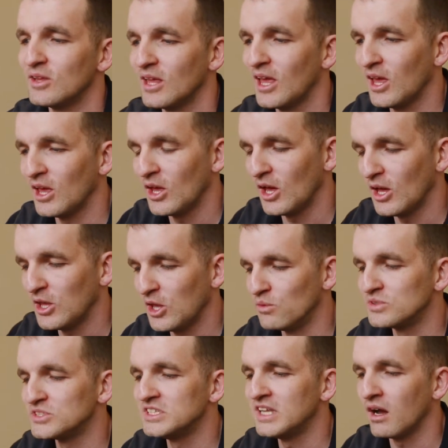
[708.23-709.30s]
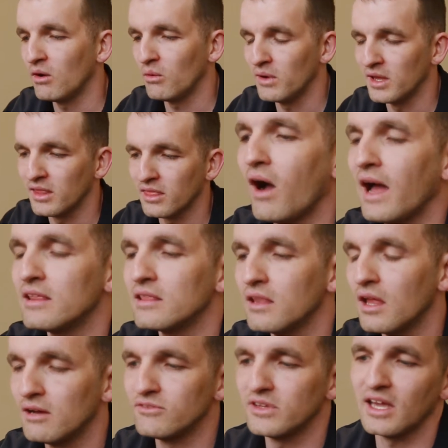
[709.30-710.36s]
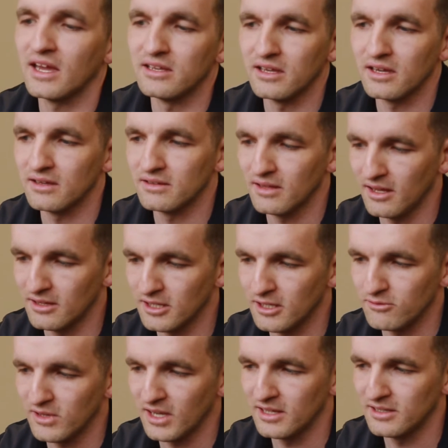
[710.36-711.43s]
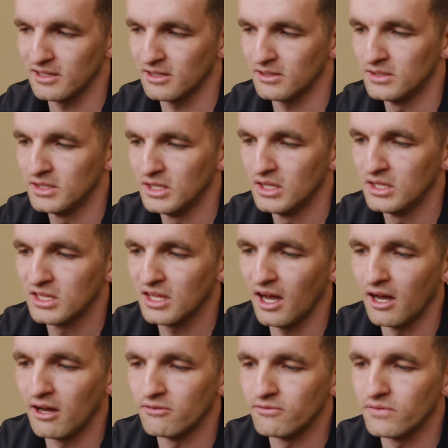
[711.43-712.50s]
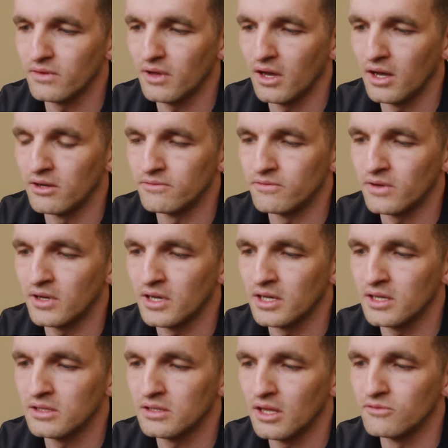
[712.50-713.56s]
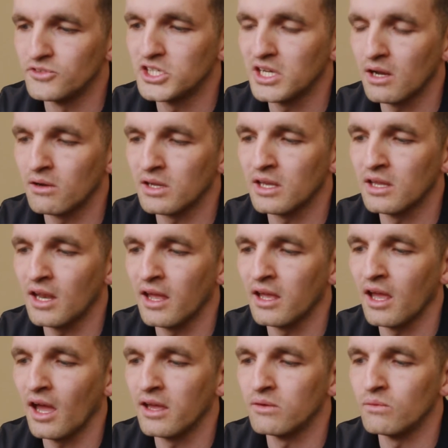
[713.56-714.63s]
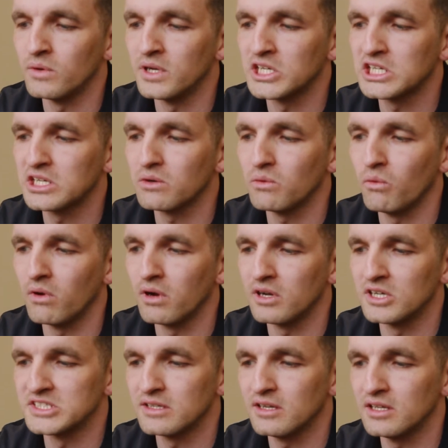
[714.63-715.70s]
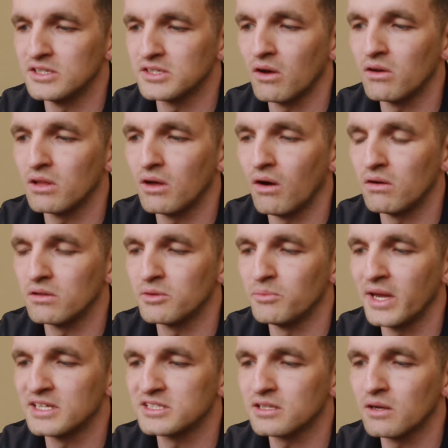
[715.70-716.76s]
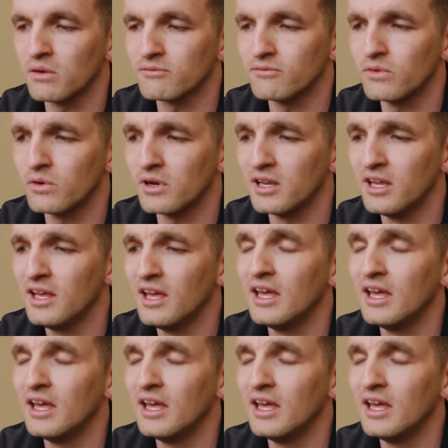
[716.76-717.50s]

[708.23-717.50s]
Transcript: It was dealt with. I love the idea. I love the idea of sharing it. And I wish Warriors at Ease all the best going forward.